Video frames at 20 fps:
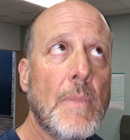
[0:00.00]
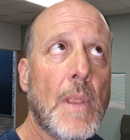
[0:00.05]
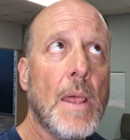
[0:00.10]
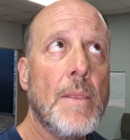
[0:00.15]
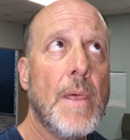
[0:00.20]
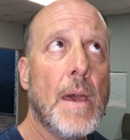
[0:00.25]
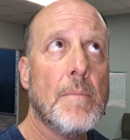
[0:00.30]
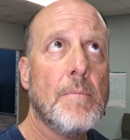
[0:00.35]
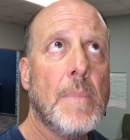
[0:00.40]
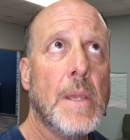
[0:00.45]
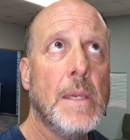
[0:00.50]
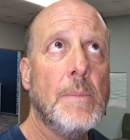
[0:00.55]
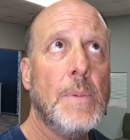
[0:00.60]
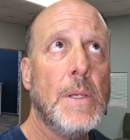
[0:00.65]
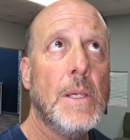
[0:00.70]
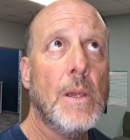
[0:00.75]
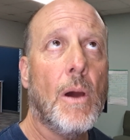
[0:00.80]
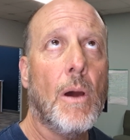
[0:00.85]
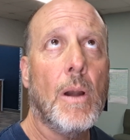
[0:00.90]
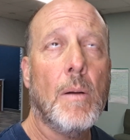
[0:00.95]
that
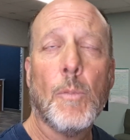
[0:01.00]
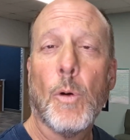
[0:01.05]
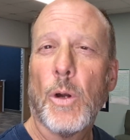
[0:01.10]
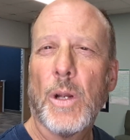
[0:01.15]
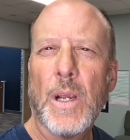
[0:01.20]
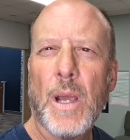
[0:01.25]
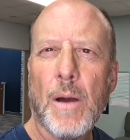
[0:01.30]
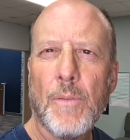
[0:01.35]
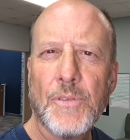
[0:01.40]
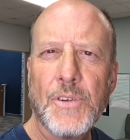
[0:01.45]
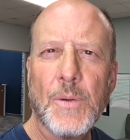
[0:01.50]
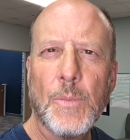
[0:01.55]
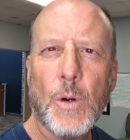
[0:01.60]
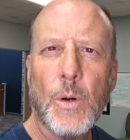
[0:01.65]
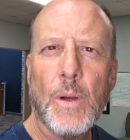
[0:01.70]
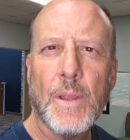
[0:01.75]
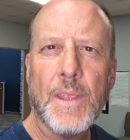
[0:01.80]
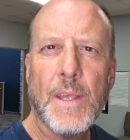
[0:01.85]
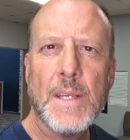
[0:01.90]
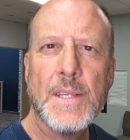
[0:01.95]
maybe are more comfortable
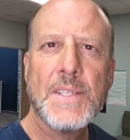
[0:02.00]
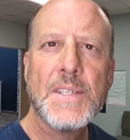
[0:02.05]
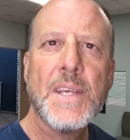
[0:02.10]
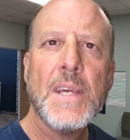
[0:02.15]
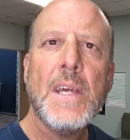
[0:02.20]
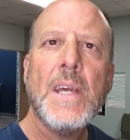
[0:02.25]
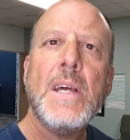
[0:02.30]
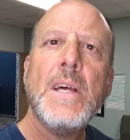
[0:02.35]
with this.